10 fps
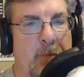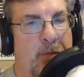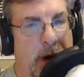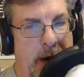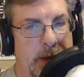
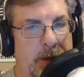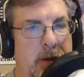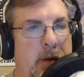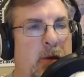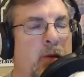But
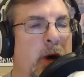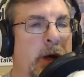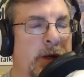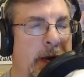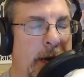
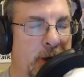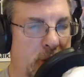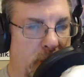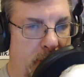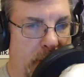one thing I
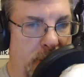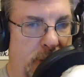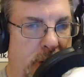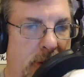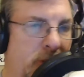do want to
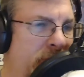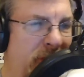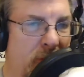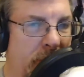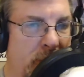mention, because we've
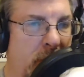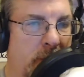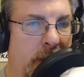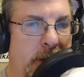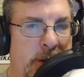never really talked
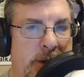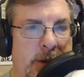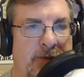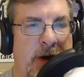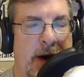about this, is
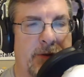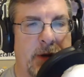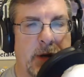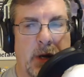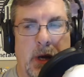the fact
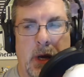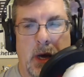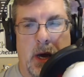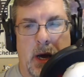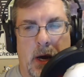that
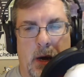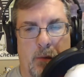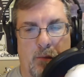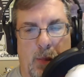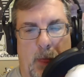
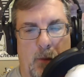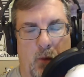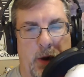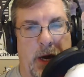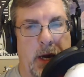
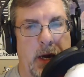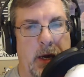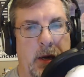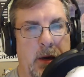we